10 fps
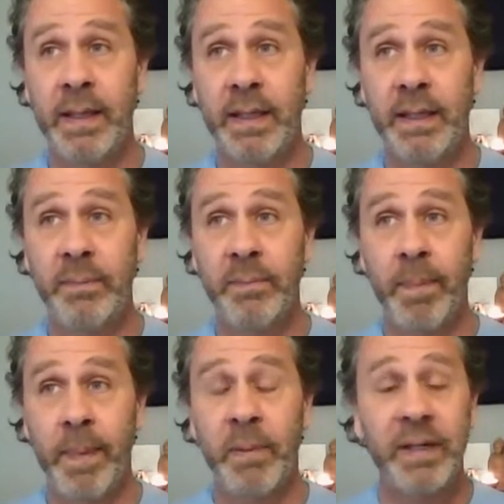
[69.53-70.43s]

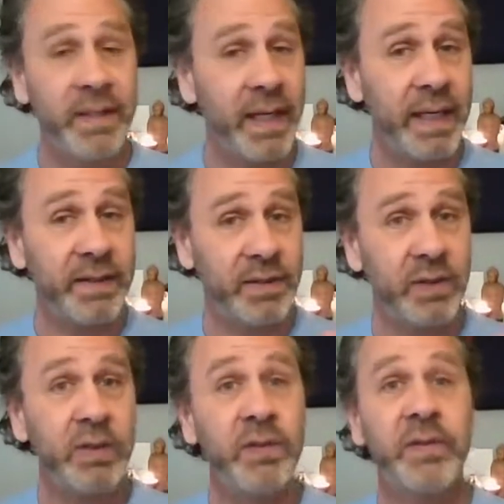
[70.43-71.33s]
But it's not
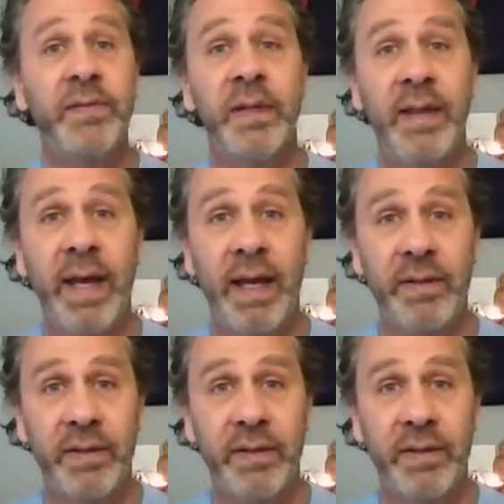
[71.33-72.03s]
exclusive to that.